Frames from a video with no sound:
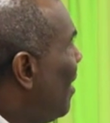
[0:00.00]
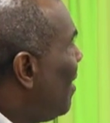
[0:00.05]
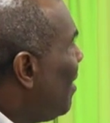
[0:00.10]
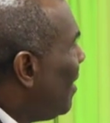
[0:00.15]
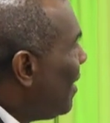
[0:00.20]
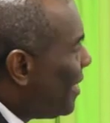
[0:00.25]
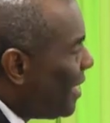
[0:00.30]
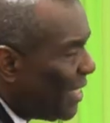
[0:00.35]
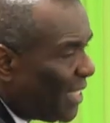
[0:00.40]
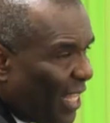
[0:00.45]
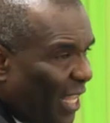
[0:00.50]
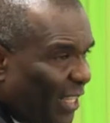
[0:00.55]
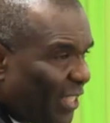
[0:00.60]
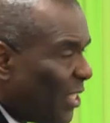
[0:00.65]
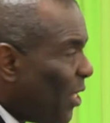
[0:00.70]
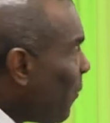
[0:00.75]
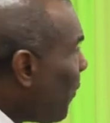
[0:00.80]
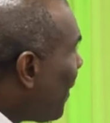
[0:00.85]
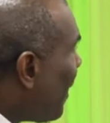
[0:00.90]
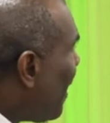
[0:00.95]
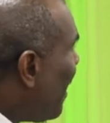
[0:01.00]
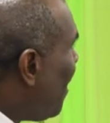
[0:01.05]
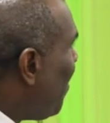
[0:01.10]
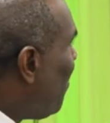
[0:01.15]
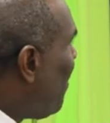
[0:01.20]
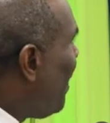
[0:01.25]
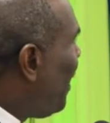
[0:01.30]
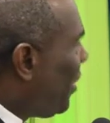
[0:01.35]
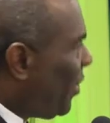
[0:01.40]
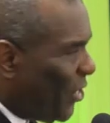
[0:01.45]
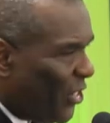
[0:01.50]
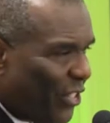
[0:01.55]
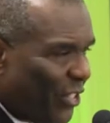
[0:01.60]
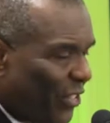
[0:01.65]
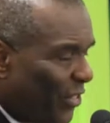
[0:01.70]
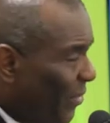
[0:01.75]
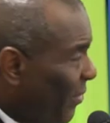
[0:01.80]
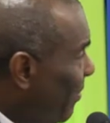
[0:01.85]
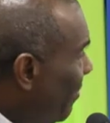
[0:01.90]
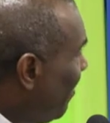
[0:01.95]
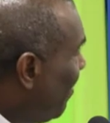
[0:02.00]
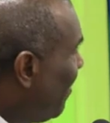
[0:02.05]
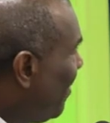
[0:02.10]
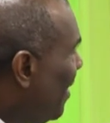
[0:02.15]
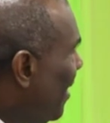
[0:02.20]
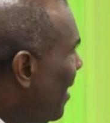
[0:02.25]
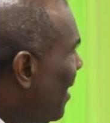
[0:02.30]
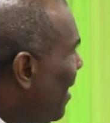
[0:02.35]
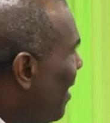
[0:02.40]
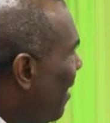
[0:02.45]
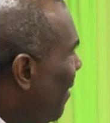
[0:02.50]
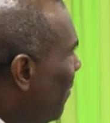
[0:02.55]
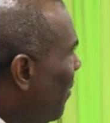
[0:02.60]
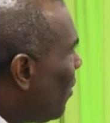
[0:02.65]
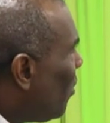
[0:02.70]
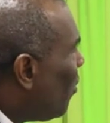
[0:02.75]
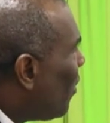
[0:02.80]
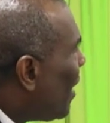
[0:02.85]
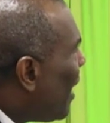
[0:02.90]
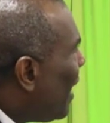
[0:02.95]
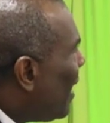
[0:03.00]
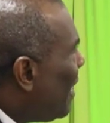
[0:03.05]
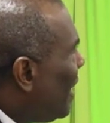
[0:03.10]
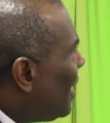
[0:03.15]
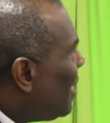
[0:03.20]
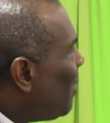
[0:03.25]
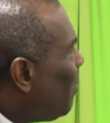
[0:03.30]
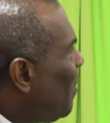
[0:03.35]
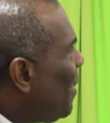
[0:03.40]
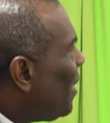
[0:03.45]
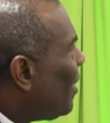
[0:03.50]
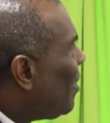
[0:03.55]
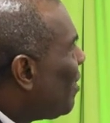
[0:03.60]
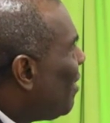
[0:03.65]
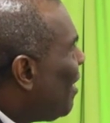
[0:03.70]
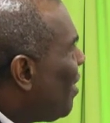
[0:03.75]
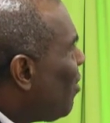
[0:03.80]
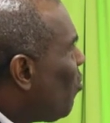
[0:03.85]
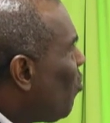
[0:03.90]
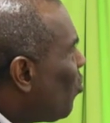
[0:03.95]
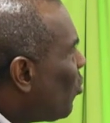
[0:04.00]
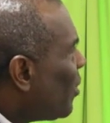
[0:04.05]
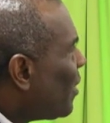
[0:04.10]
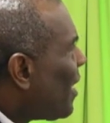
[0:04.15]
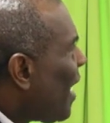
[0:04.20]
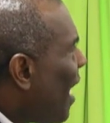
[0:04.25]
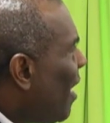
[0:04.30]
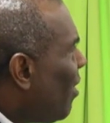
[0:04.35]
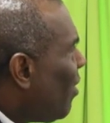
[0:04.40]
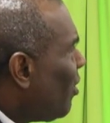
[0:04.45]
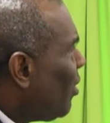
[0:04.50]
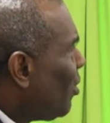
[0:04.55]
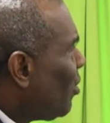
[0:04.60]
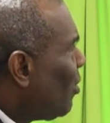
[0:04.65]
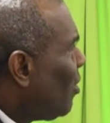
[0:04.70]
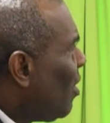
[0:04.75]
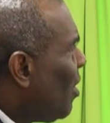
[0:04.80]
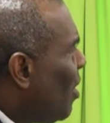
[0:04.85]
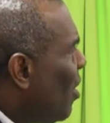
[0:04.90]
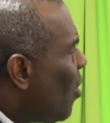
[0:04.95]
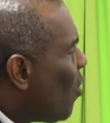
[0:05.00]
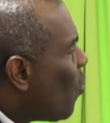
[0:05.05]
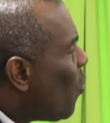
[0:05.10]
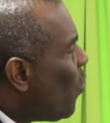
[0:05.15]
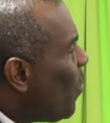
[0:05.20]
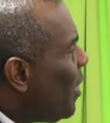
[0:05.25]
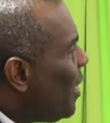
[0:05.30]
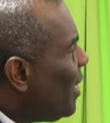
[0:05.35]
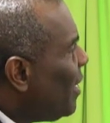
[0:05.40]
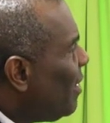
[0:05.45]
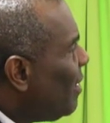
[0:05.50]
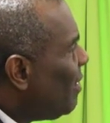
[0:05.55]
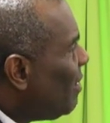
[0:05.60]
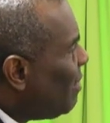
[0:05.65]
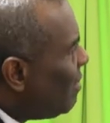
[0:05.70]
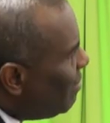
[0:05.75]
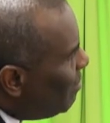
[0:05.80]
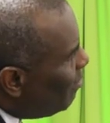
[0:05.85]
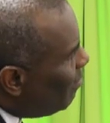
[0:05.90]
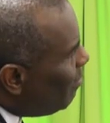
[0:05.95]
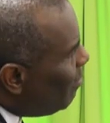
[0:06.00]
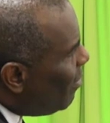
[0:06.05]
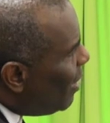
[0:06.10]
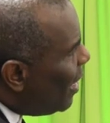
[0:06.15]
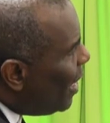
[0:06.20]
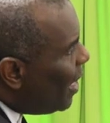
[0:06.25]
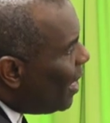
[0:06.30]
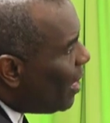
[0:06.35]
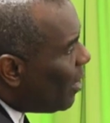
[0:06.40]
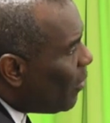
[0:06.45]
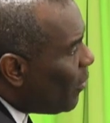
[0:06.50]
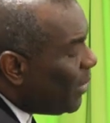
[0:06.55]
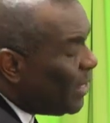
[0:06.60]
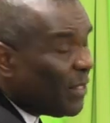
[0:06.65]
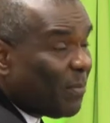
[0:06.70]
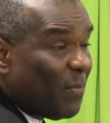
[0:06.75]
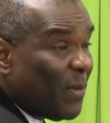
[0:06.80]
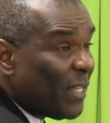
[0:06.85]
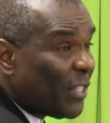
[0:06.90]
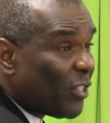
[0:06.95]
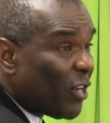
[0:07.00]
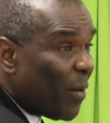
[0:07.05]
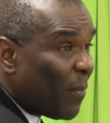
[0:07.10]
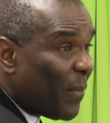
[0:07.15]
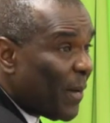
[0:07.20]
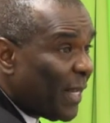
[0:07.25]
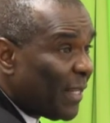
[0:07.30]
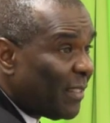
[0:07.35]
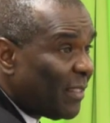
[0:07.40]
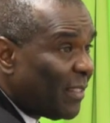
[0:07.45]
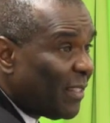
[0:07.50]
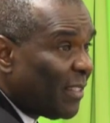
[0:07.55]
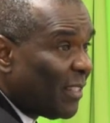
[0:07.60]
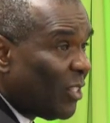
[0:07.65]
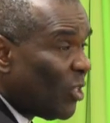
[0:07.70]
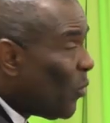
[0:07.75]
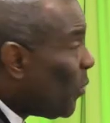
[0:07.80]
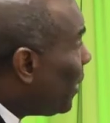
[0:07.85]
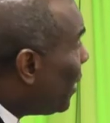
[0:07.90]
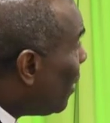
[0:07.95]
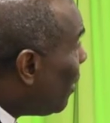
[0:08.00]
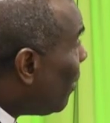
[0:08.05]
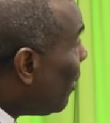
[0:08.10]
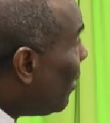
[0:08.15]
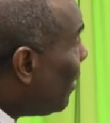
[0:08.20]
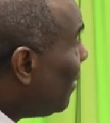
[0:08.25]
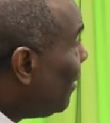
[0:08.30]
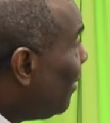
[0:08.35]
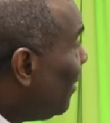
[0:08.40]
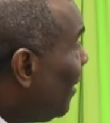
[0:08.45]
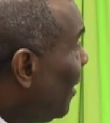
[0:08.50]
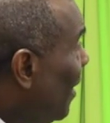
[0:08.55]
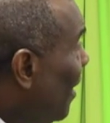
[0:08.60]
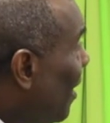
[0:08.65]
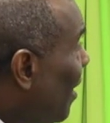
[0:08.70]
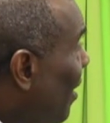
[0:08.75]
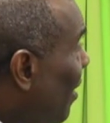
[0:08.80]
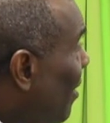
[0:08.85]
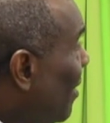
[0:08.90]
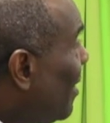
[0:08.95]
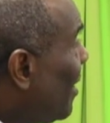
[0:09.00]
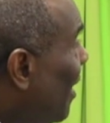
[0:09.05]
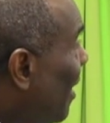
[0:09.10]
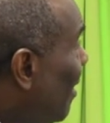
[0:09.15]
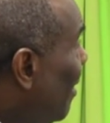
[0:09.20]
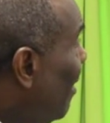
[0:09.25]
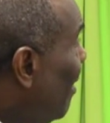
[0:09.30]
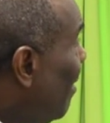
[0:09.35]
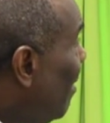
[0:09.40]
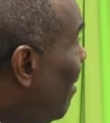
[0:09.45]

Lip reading: This is a typical beach. If you look at this beach and you stand on Queens Beach up at Louis D'Or, you said,